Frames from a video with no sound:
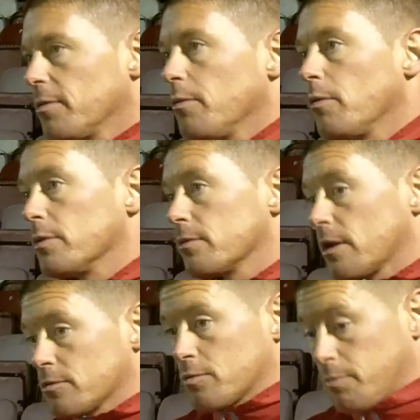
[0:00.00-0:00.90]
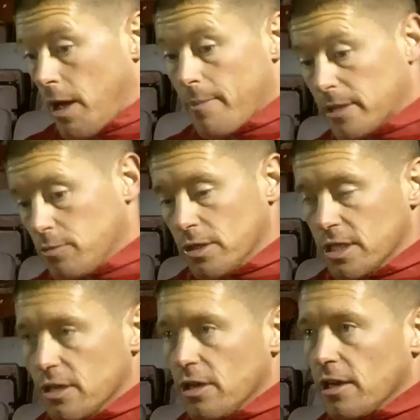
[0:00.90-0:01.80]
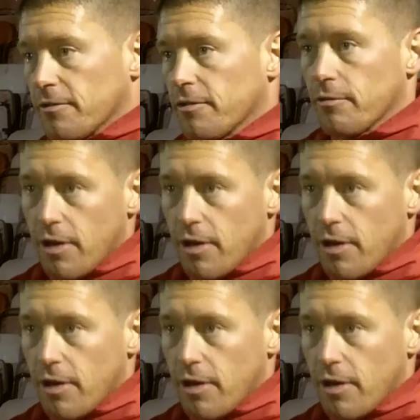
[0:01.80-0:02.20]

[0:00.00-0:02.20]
But that was going back to what I said earlier,